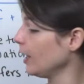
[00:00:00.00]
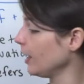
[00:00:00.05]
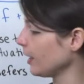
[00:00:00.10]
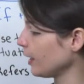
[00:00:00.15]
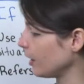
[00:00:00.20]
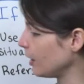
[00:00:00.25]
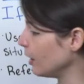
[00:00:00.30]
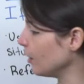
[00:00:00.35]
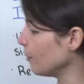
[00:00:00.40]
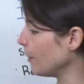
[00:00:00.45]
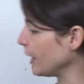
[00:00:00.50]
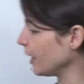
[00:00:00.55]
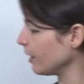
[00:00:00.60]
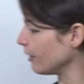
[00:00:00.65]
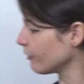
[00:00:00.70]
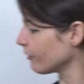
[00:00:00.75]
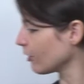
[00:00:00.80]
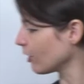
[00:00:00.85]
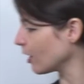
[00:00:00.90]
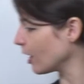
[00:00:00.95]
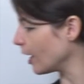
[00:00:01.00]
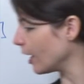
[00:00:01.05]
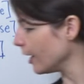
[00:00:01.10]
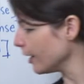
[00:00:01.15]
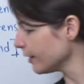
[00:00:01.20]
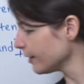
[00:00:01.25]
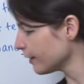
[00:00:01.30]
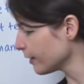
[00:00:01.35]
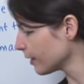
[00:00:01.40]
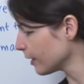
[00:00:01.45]
Here, my if
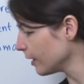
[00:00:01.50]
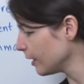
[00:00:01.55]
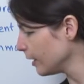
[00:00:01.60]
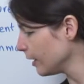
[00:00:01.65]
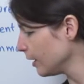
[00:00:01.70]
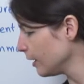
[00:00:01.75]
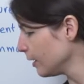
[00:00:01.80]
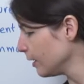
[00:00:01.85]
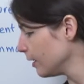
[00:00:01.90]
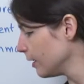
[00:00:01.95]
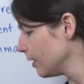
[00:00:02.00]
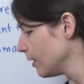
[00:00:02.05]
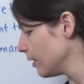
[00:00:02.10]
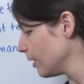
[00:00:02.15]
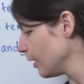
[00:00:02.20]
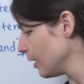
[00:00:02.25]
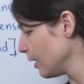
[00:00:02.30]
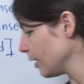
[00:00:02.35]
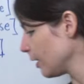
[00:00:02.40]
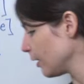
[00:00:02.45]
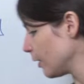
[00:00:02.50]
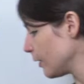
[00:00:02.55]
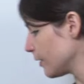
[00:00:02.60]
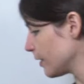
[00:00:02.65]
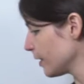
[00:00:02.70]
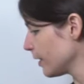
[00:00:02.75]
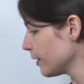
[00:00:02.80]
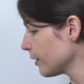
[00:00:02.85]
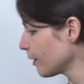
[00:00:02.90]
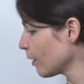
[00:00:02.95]
clause
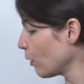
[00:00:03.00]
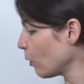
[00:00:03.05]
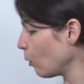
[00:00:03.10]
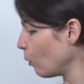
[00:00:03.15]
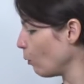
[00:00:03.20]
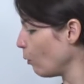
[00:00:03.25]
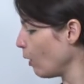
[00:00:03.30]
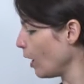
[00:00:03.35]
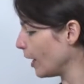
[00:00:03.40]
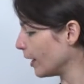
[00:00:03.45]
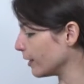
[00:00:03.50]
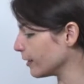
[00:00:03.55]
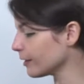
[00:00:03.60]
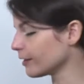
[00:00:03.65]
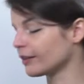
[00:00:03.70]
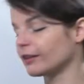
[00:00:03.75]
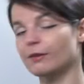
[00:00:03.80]
uses want.